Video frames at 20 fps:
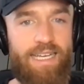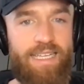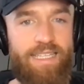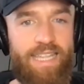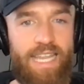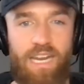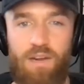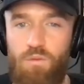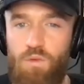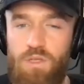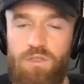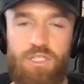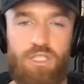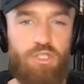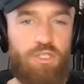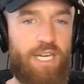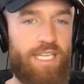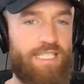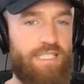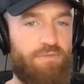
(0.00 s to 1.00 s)
that I really
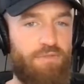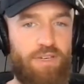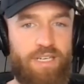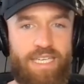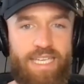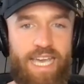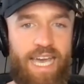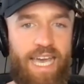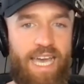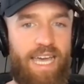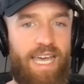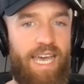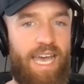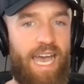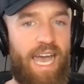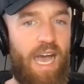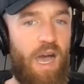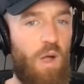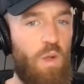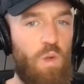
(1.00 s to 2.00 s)
tried to forget
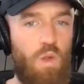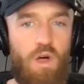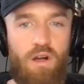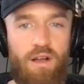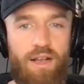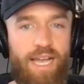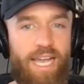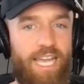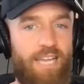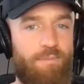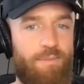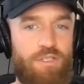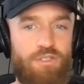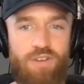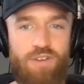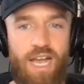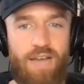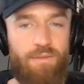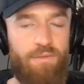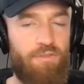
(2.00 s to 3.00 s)
how long I had been
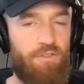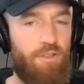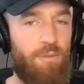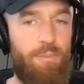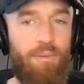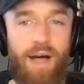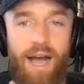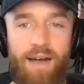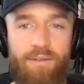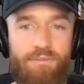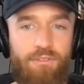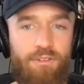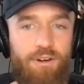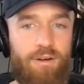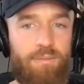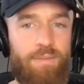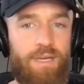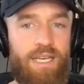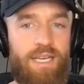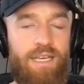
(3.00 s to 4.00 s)
driving for the
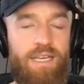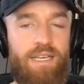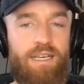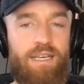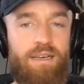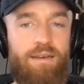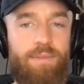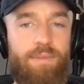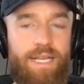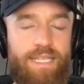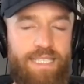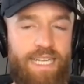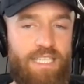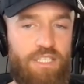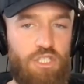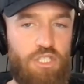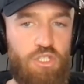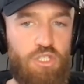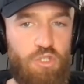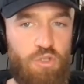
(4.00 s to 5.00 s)
platform, because I
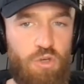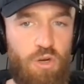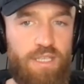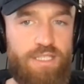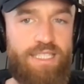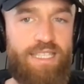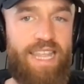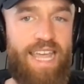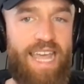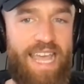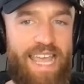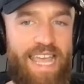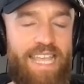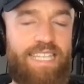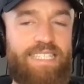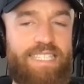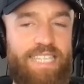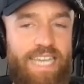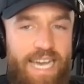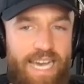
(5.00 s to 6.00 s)
just trusted that
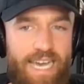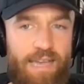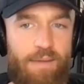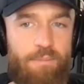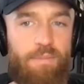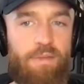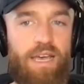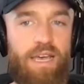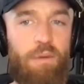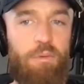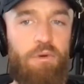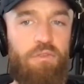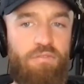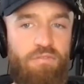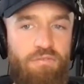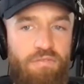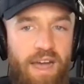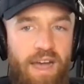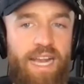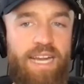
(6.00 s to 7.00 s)
in time, I would
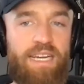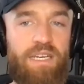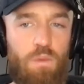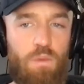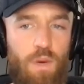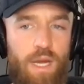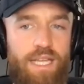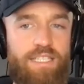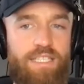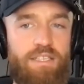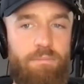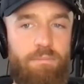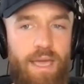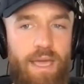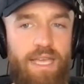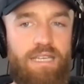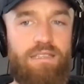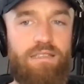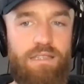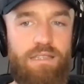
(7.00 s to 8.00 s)
find a way to
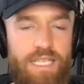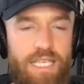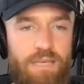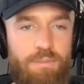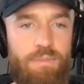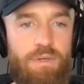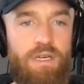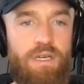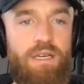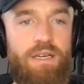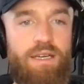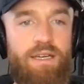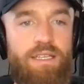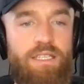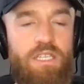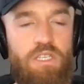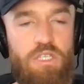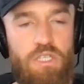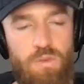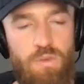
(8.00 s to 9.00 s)
make a leap
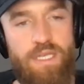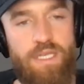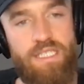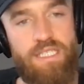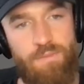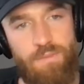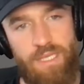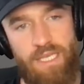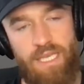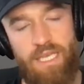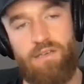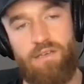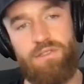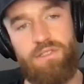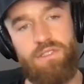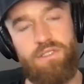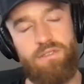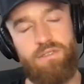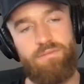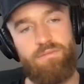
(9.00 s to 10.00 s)
to doing something
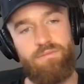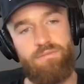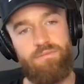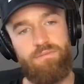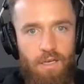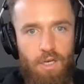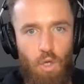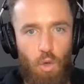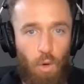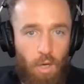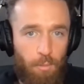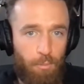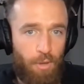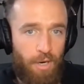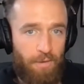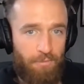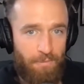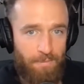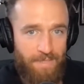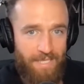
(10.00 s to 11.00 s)
else. Quick
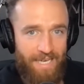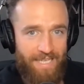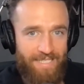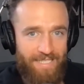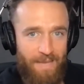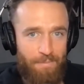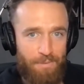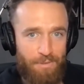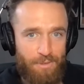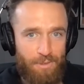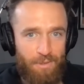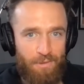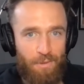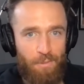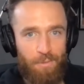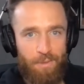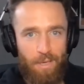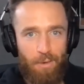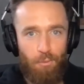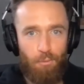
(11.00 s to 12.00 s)
break from today's episode, and
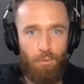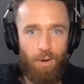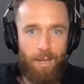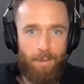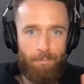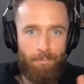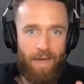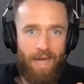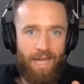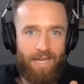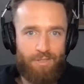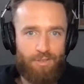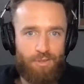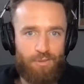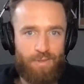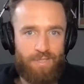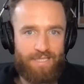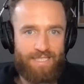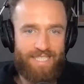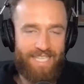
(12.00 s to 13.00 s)
then we'll get right back
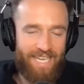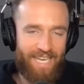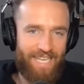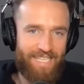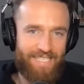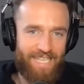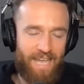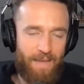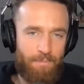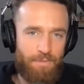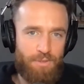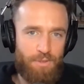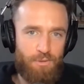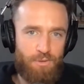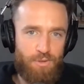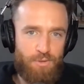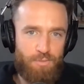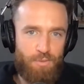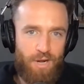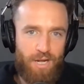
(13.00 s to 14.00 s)
to it. Today's
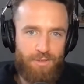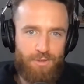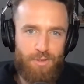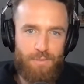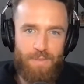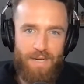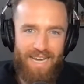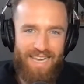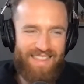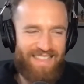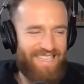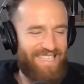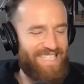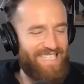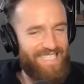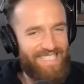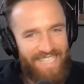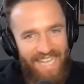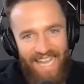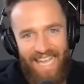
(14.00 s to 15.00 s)
episode is brought to you by the
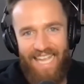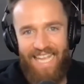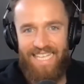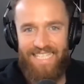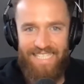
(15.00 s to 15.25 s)
Stay